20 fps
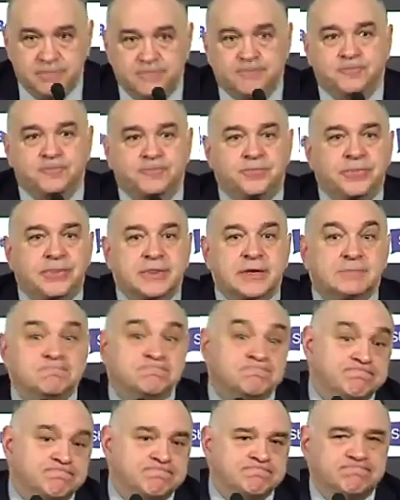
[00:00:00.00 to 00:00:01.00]
he
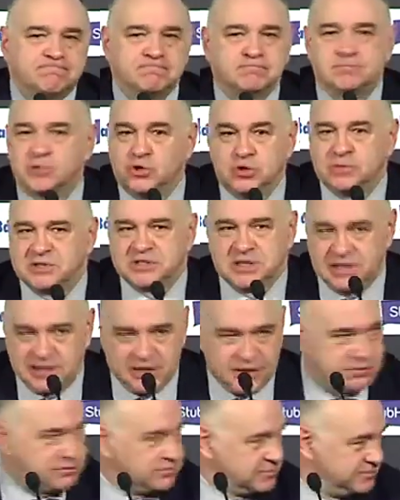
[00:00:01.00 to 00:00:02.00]
didn't play well
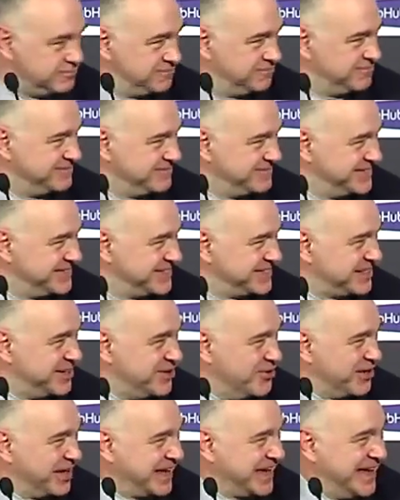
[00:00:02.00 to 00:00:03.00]
for me, but
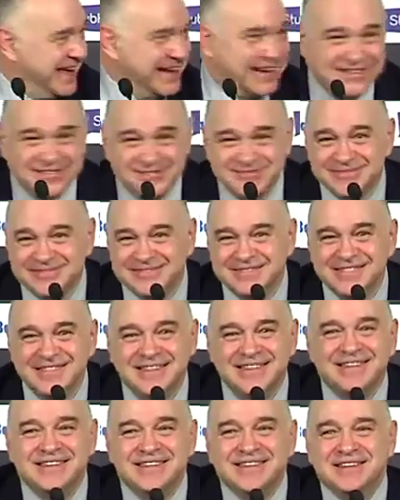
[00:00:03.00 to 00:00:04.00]
this is not a
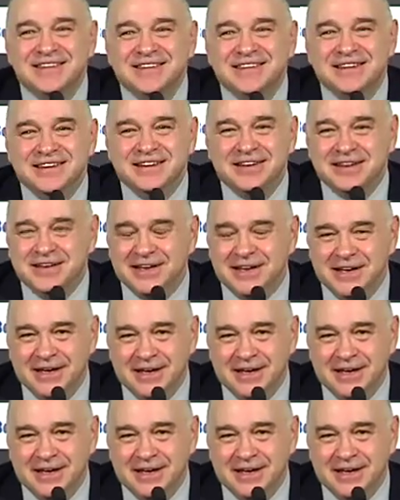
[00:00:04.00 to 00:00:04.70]
problem. I told